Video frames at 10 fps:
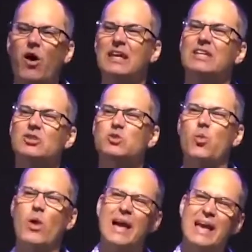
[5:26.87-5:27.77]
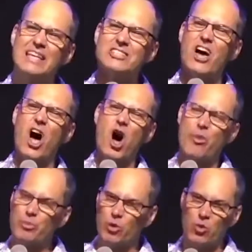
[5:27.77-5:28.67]
his ways
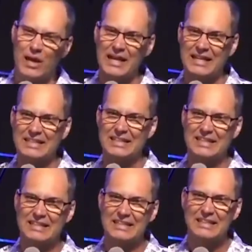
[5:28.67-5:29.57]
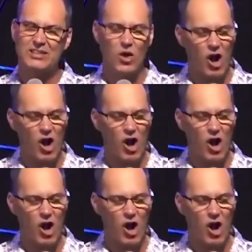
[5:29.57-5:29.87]
operate. They're